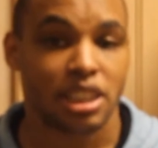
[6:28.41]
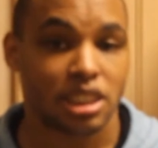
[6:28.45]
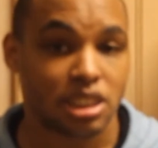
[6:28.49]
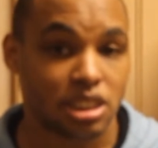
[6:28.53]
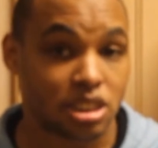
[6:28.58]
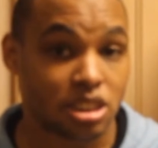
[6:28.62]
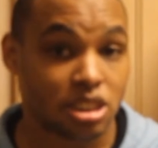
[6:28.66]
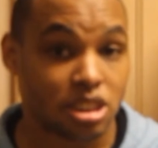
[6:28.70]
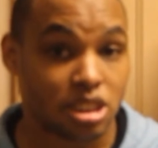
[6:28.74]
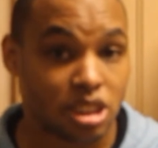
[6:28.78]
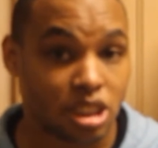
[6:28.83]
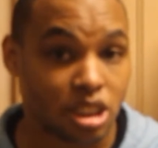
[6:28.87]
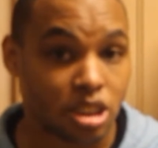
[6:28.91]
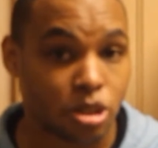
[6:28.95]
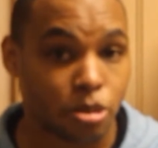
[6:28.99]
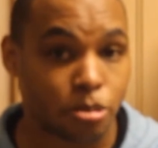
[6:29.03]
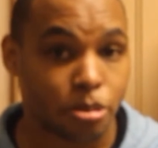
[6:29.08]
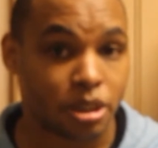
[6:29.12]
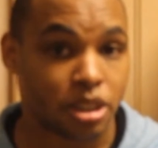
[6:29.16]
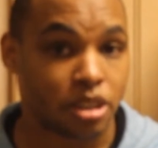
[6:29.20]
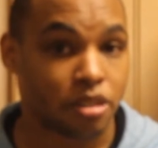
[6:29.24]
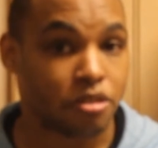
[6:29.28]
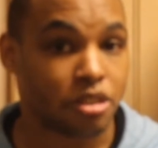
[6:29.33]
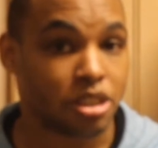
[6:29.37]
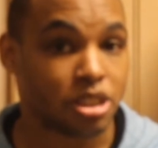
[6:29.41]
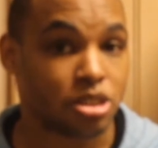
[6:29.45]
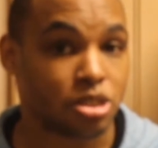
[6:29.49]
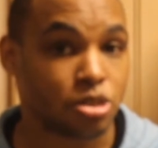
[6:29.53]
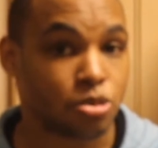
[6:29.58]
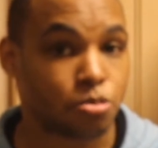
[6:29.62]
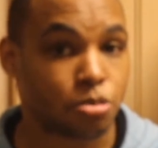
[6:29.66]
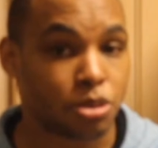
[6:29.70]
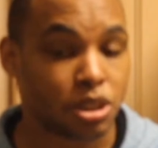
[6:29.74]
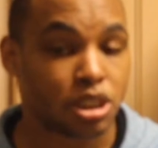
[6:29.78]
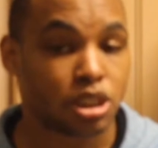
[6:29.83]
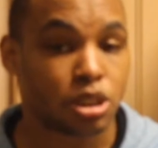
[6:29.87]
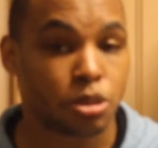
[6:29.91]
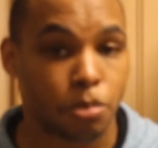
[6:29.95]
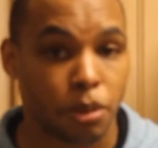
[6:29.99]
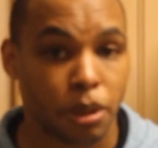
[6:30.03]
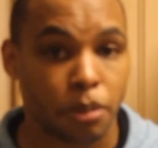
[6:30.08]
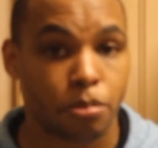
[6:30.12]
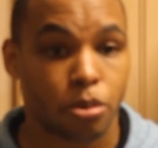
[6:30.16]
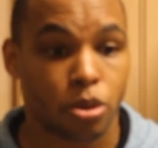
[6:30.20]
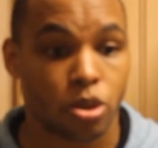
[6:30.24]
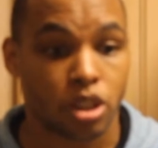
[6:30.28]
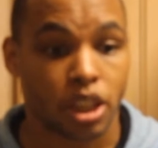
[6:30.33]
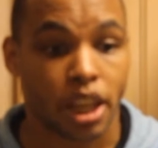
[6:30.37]
it's still beneficial because
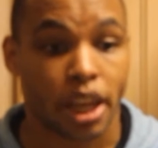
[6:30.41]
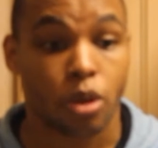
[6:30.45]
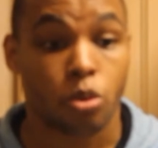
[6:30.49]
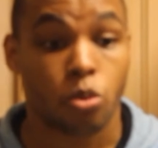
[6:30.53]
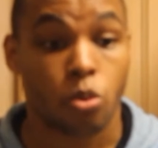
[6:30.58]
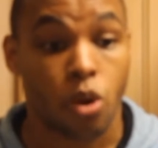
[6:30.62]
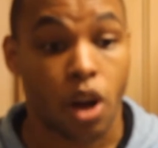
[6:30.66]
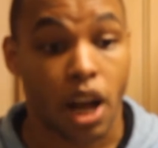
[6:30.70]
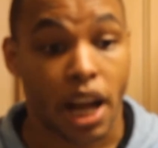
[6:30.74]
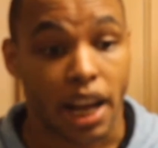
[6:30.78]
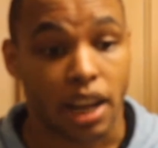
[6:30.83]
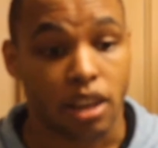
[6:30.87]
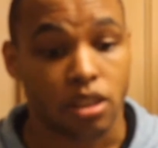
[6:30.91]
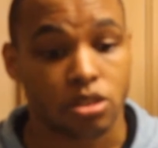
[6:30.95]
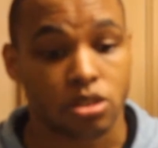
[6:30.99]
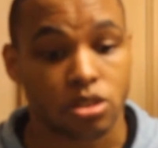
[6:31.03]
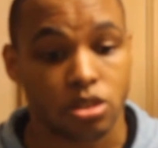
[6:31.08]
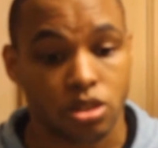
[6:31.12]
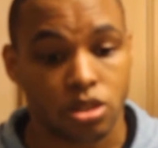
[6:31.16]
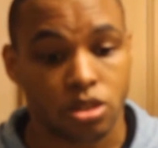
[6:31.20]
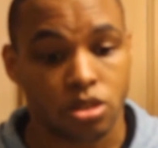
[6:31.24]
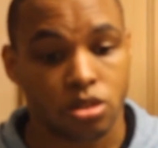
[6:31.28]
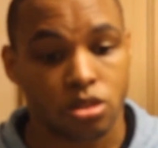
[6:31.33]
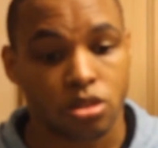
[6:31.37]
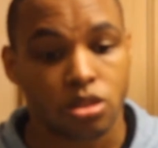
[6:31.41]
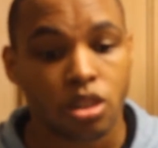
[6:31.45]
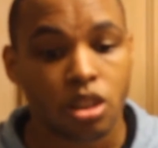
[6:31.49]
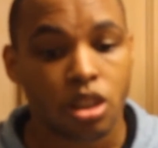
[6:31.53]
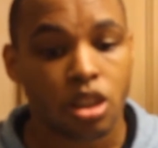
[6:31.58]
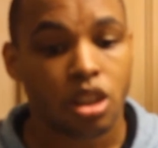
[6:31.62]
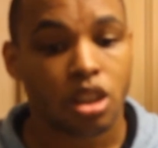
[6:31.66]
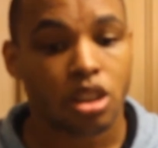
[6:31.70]
people are like, wow, you,